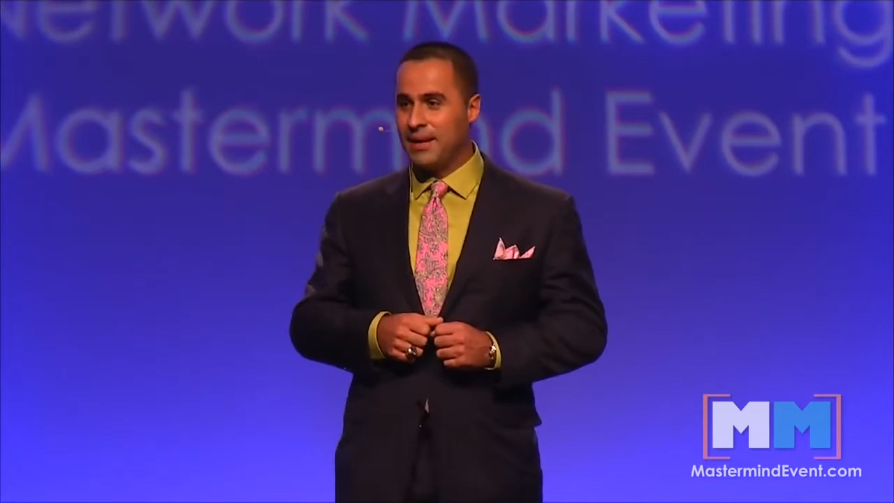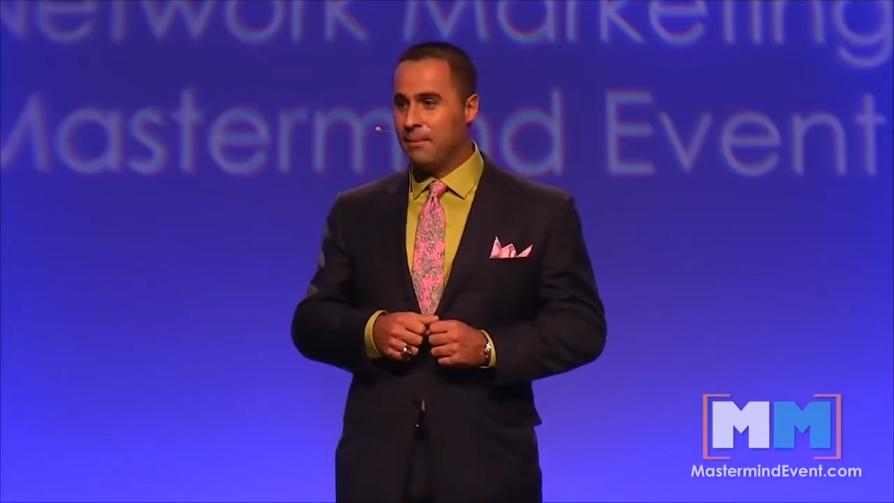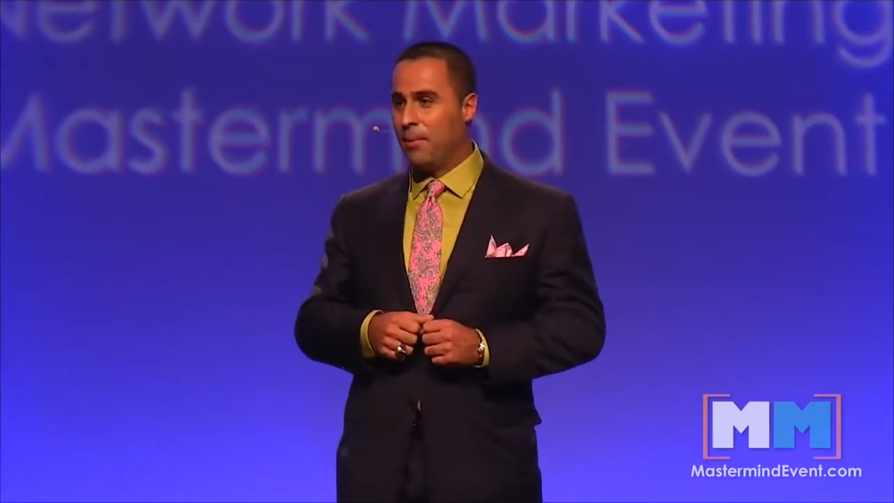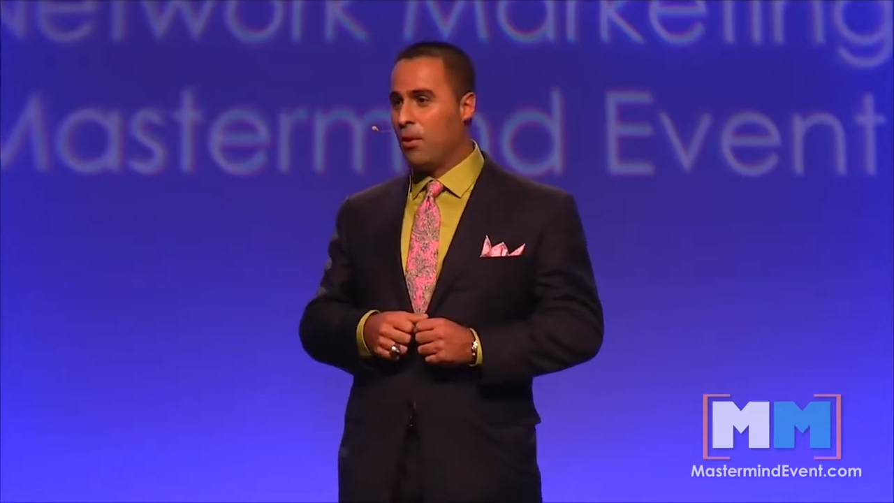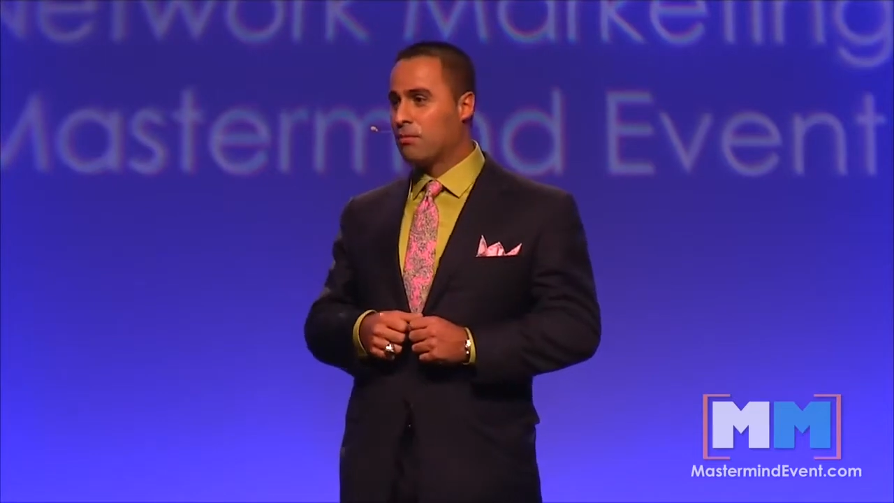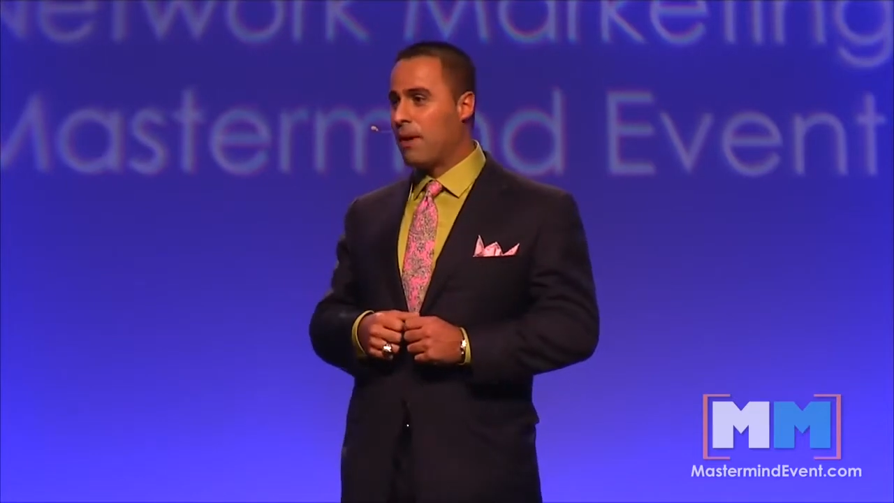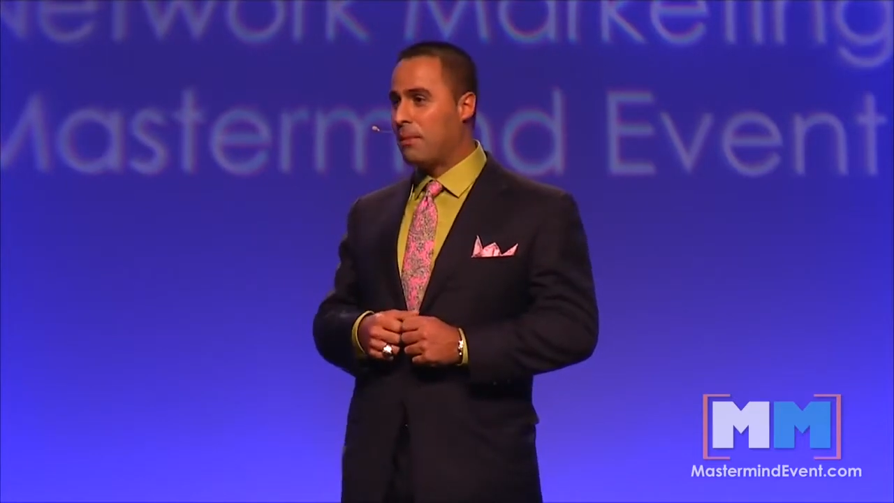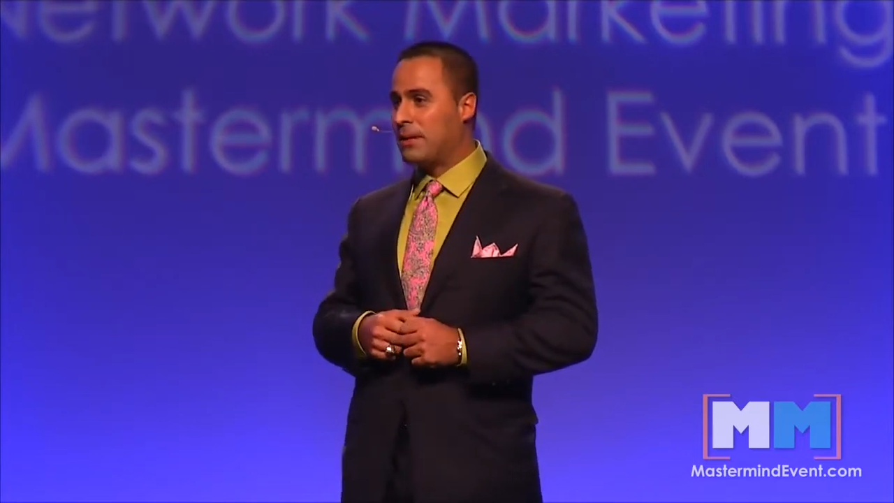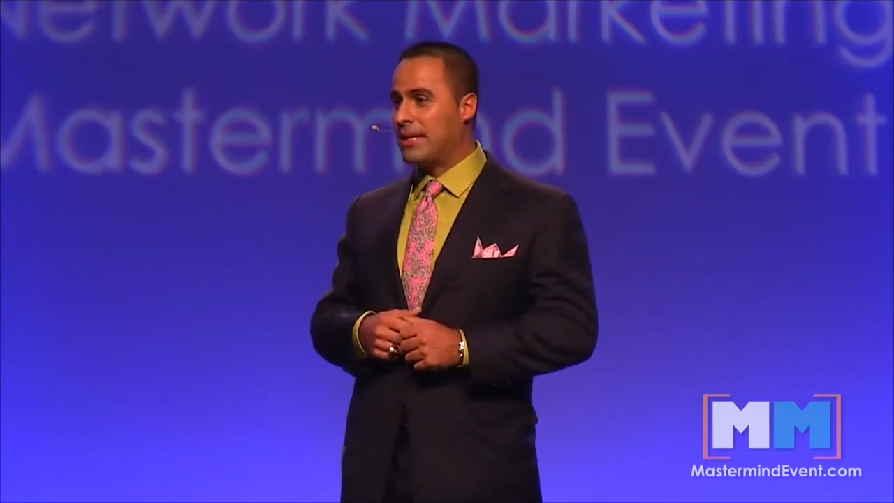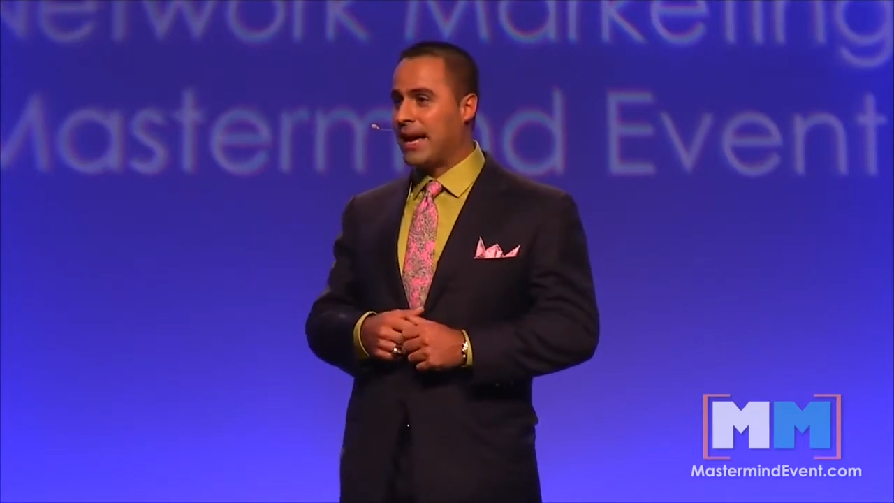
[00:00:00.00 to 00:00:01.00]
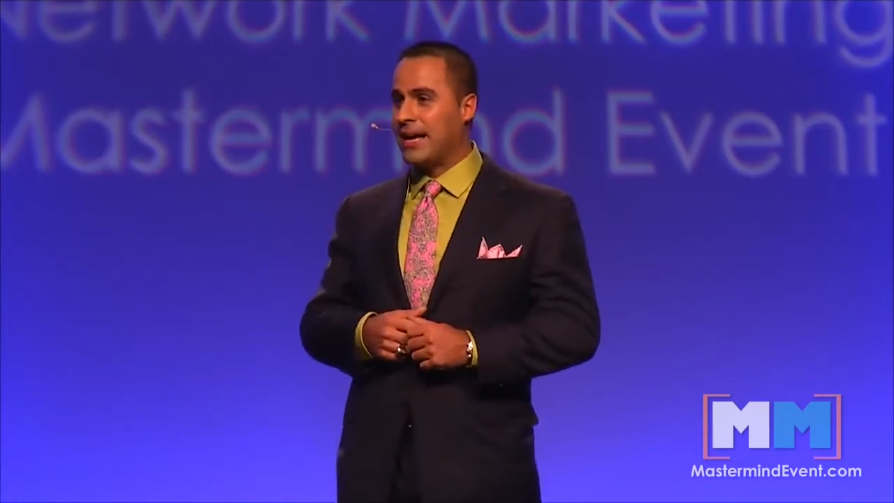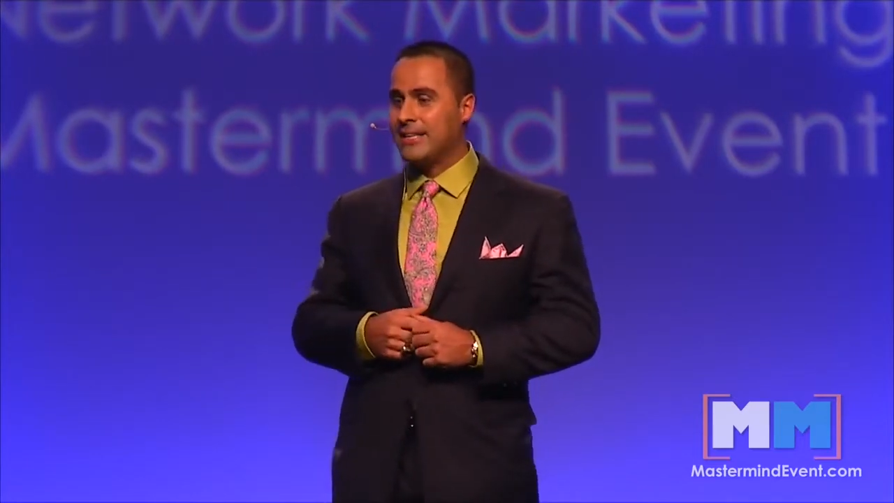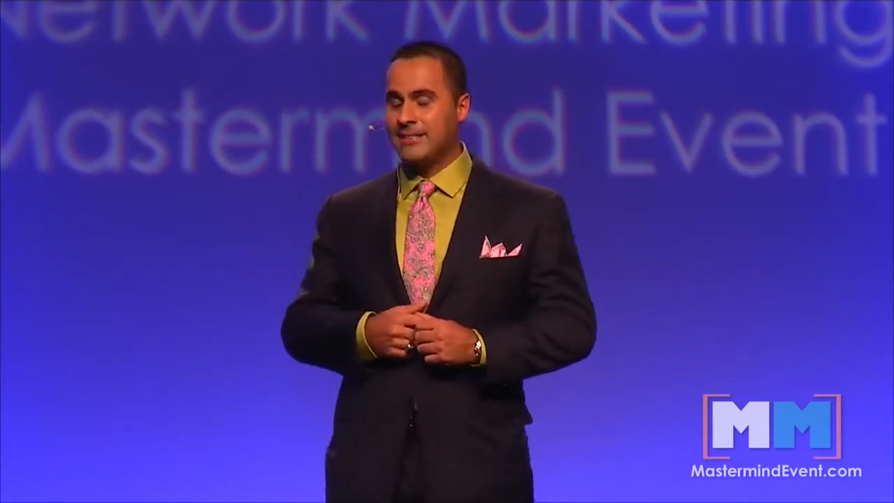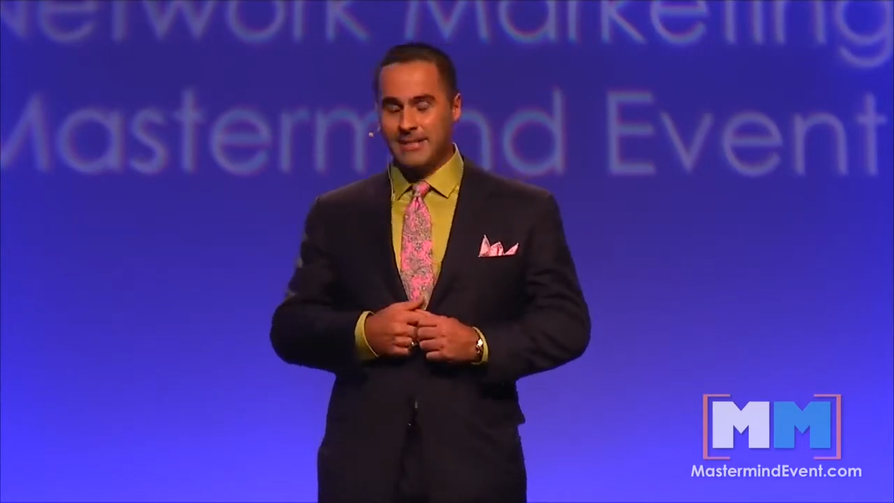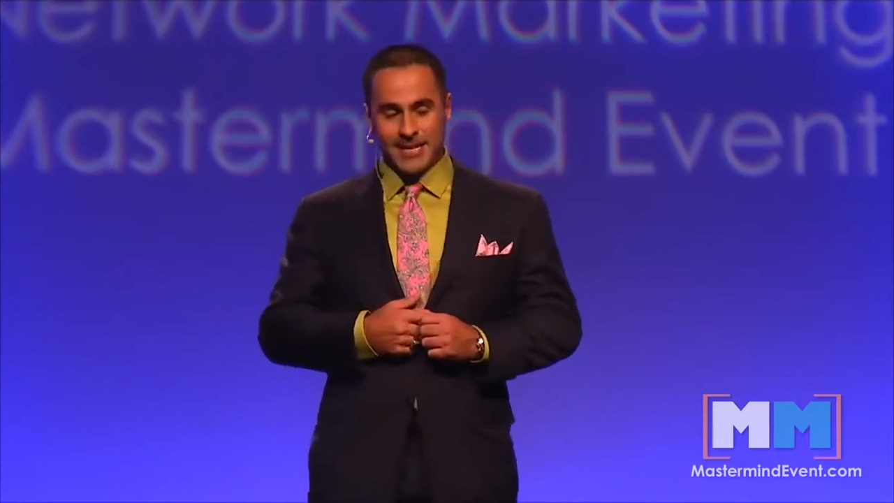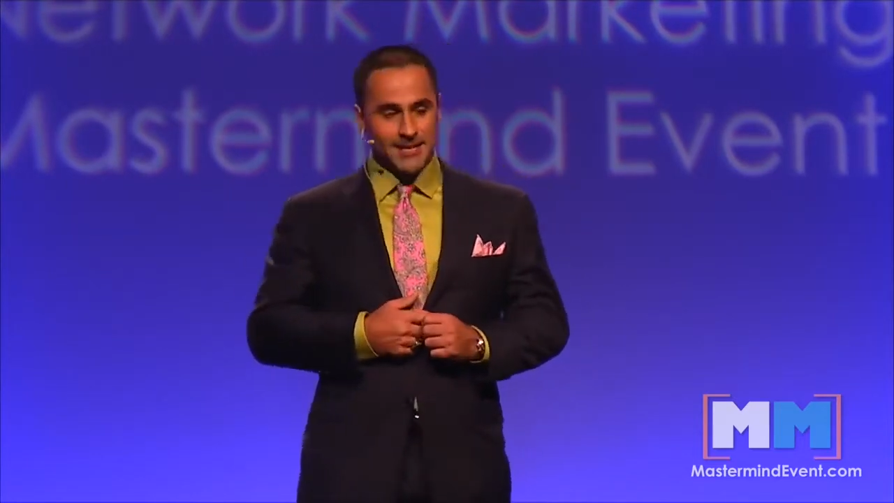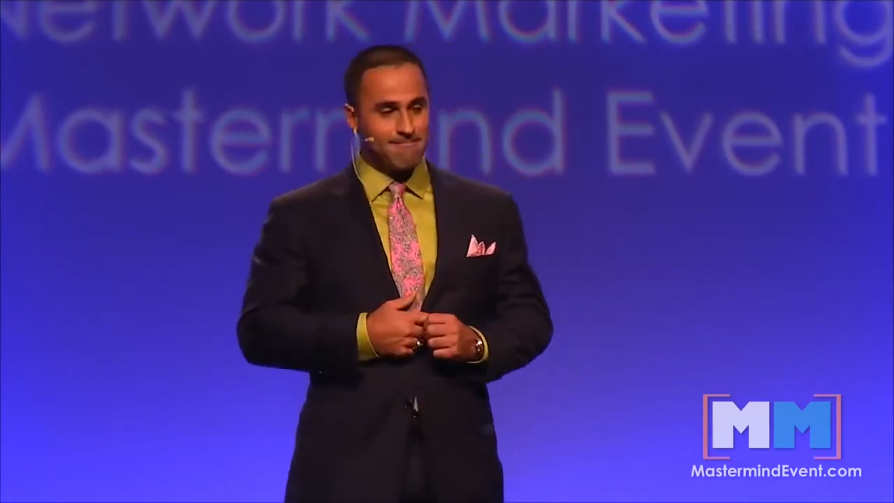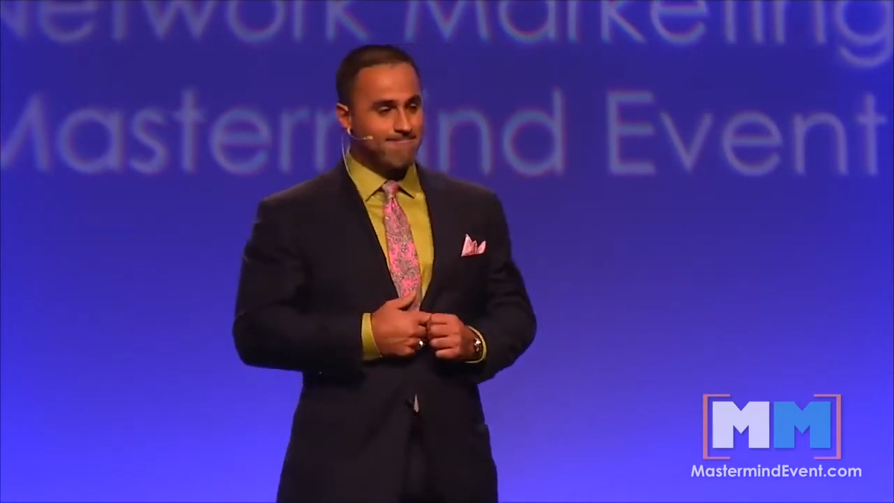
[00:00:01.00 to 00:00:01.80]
both mom and dad. Yeah.